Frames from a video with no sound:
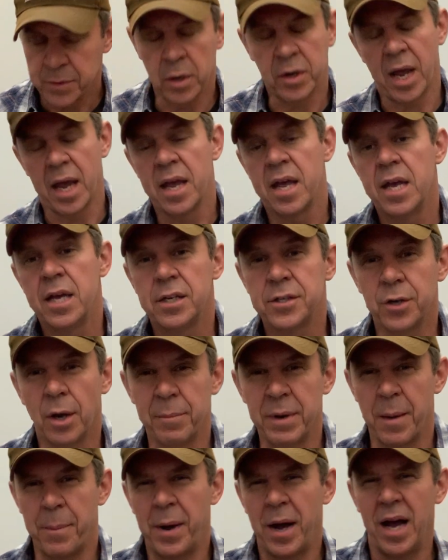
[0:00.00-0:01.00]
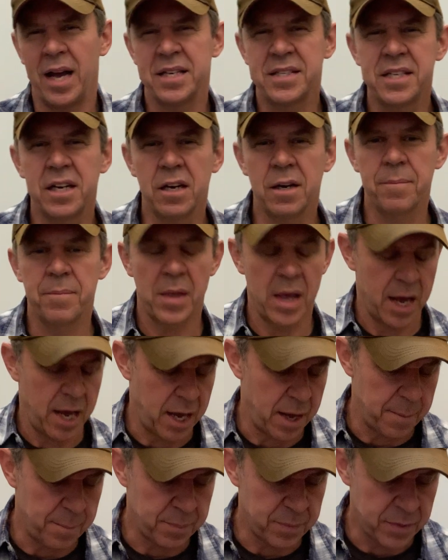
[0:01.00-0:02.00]
Okay, so I'm going to pause here.
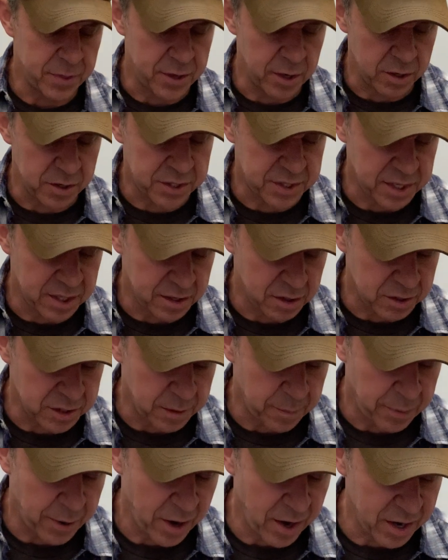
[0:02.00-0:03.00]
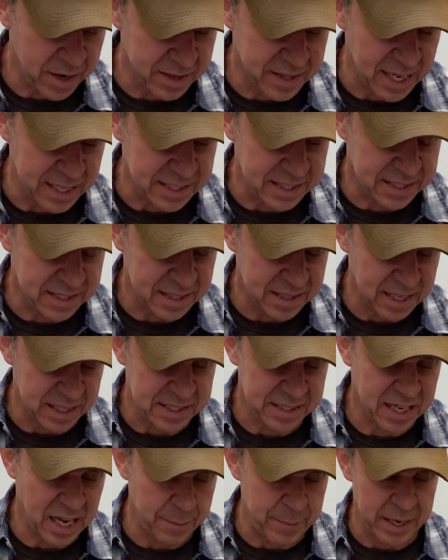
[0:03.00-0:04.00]
There's a part
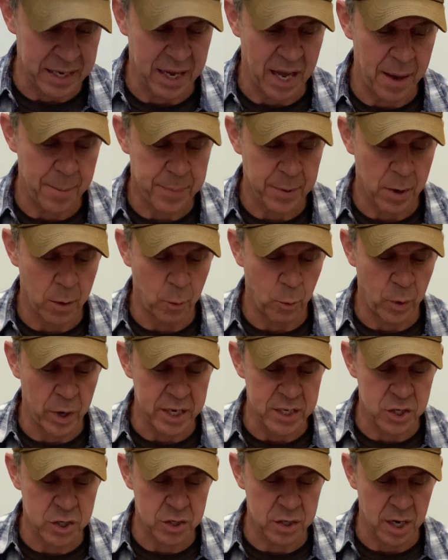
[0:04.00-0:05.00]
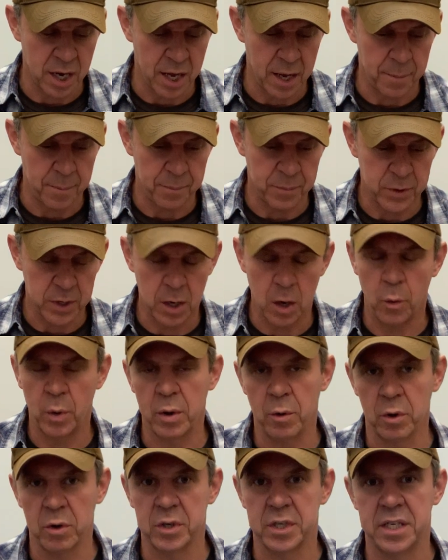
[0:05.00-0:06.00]
that's coming up, which
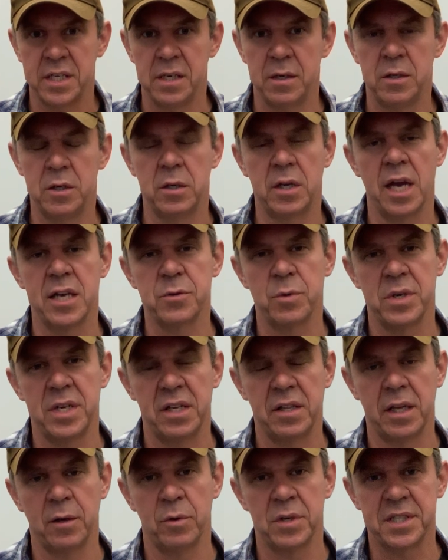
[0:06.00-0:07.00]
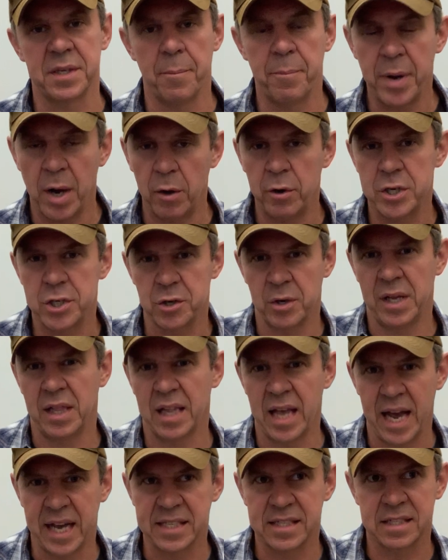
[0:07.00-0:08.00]
you guys were dealing with some poetry
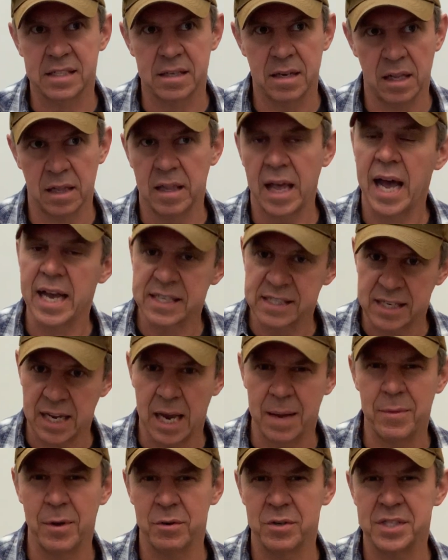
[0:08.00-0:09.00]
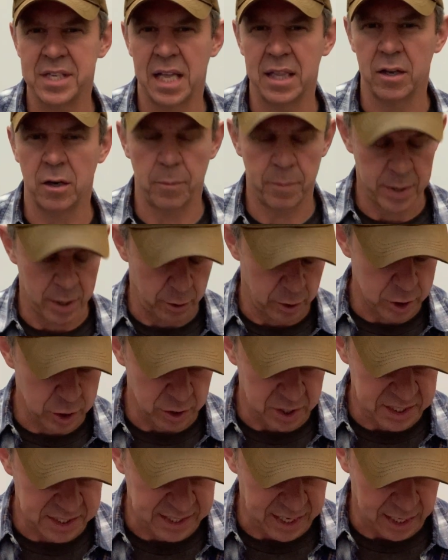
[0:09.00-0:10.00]
last time. There was that little
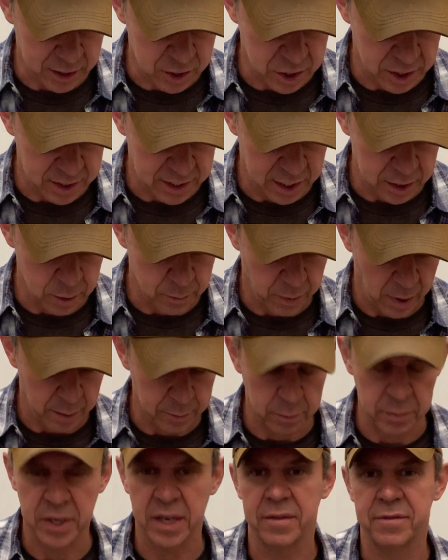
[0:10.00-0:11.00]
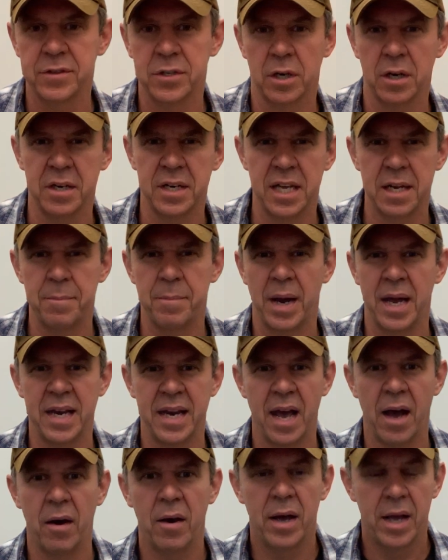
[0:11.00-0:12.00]
poetry section that you probably have turned in by
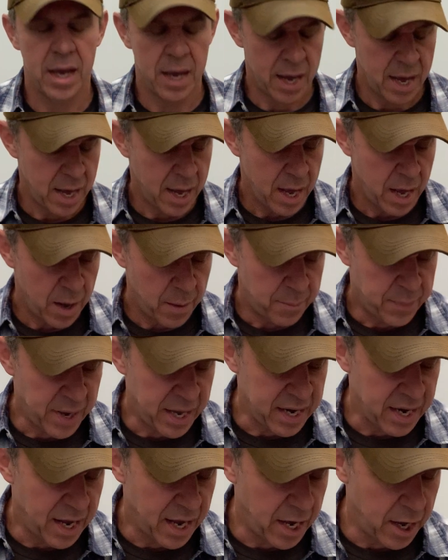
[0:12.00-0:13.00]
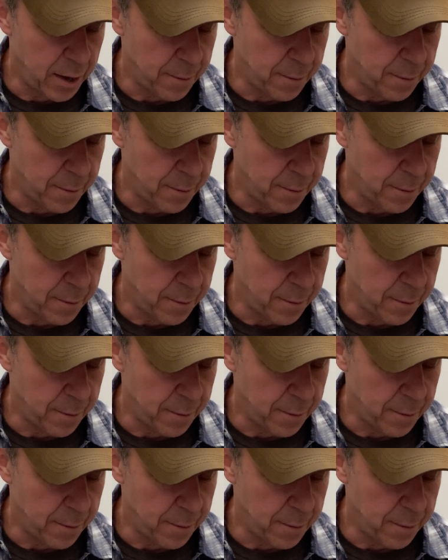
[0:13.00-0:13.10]
now, but